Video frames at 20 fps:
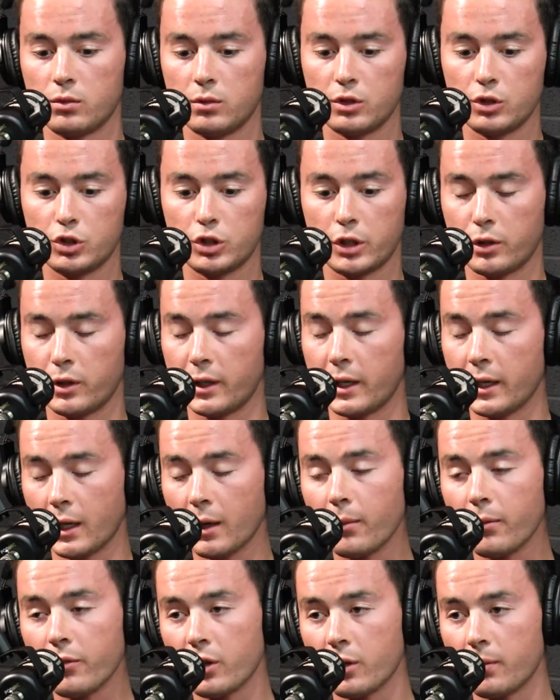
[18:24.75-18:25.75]
generating
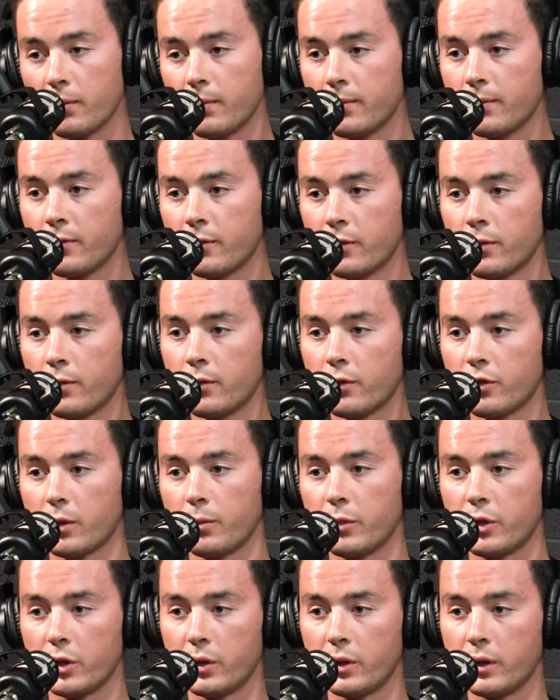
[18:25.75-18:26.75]
income
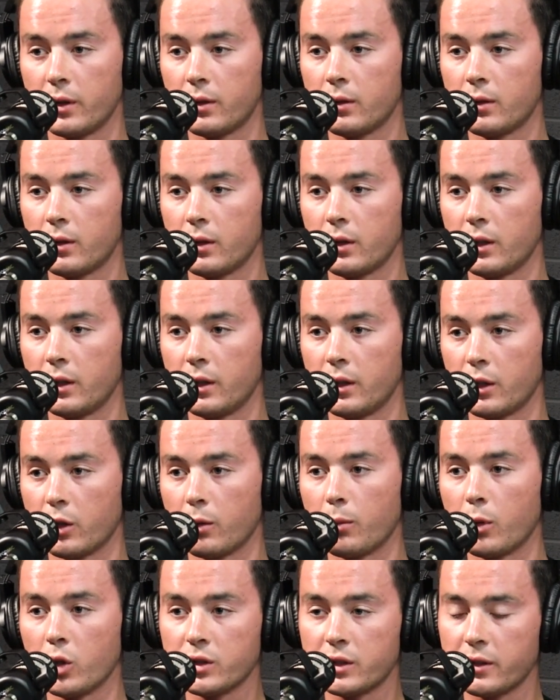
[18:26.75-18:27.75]
from doing
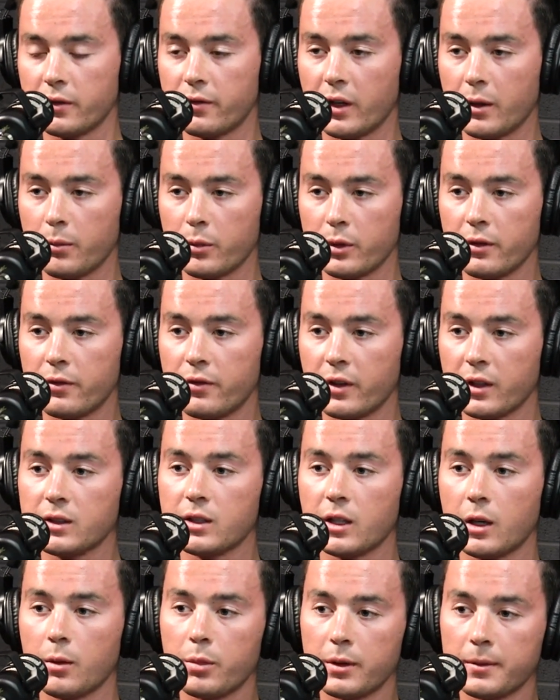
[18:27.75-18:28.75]
the multifamily fix-up.